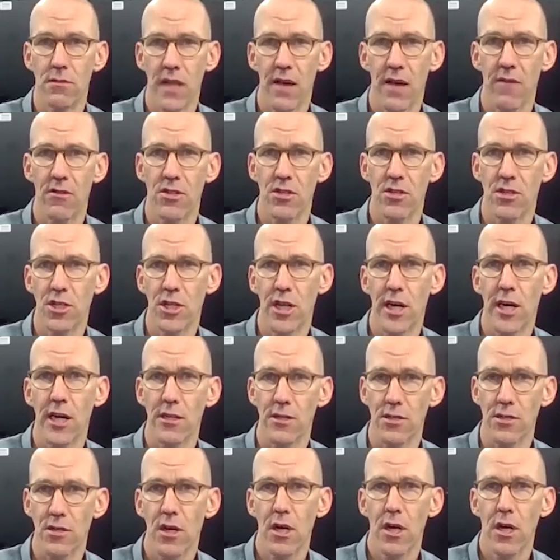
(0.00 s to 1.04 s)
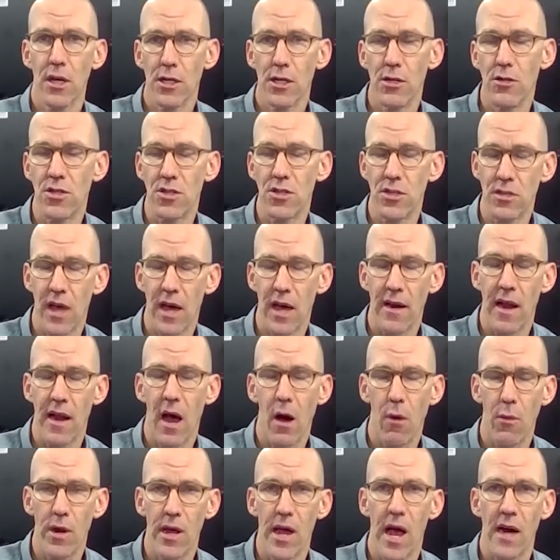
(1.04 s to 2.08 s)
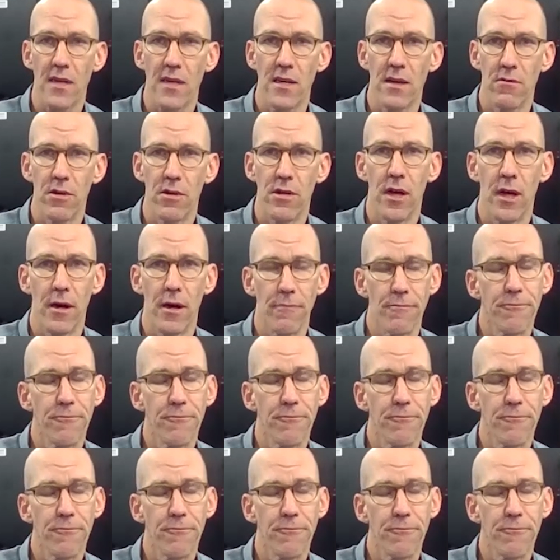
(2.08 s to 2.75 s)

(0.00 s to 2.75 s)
gave us a chance, you'd see that in how we act every day.